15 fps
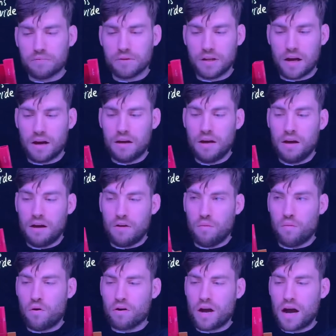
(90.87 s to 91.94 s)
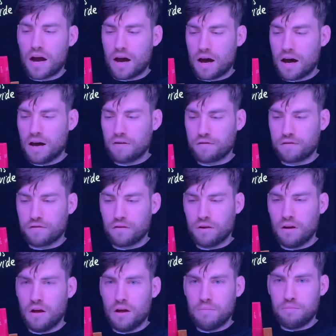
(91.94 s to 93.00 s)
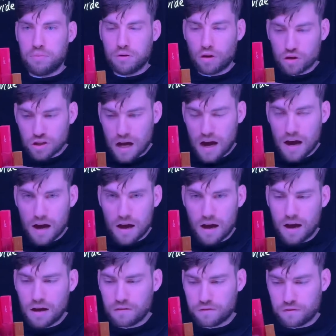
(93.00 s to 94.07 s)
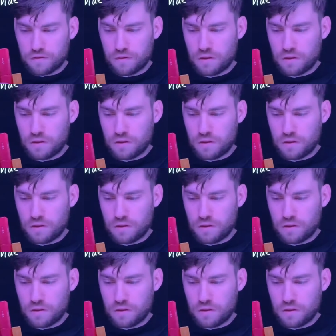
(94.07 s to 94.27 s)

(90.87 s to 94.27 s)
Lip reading: Yeah, 1/2 plus a half,